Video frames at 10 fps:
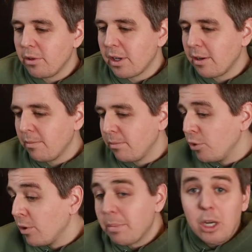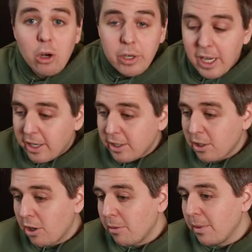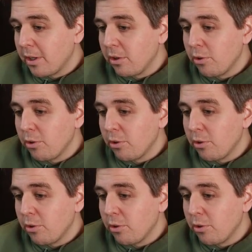you can do it below the add to cart button.